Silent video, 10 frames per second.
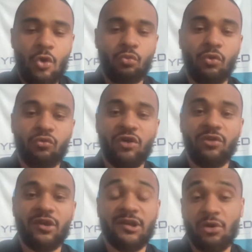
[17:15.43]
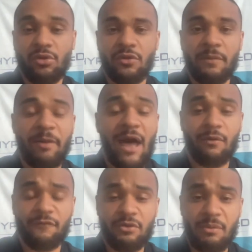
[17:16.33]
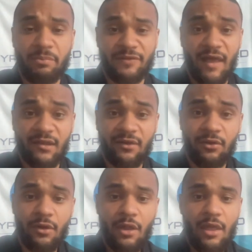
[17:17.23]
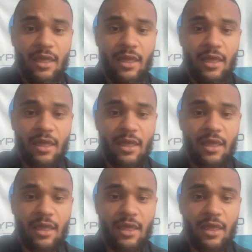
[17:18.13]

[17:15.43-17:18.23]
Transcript: will really show you the power of human potential.